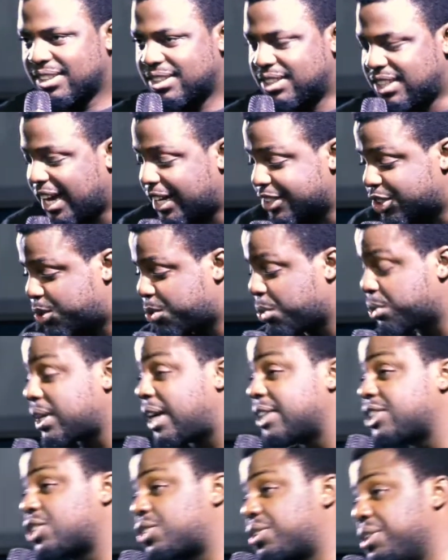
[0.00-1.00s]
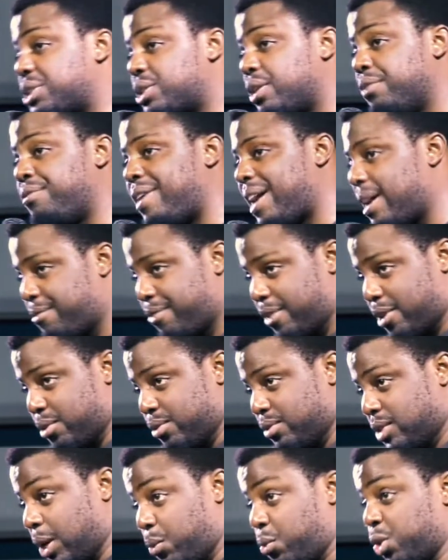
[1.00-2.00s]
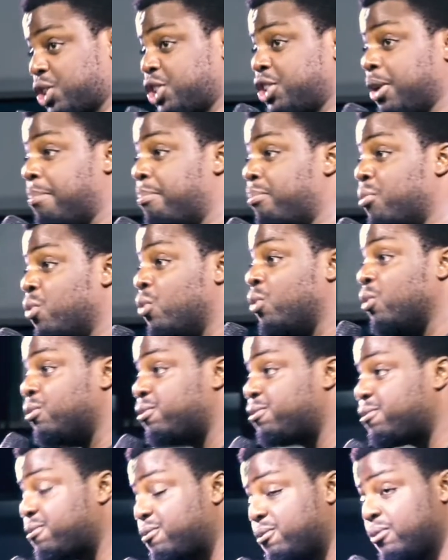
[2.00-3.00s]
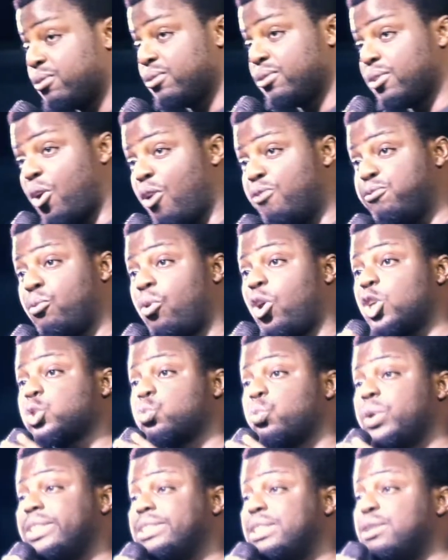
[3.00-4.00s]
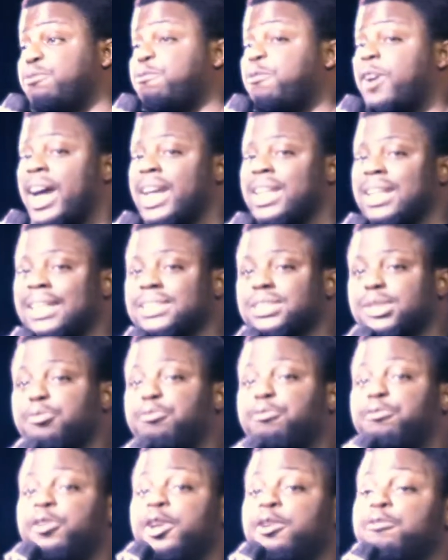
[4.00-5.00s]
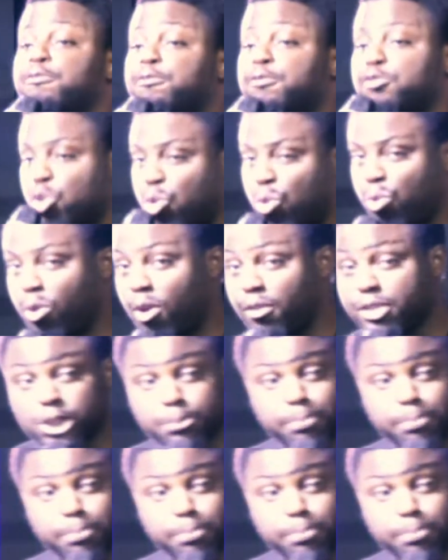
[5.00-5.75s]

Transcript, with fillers: The Azusa Street revival, that was the move of what we define as the free flow of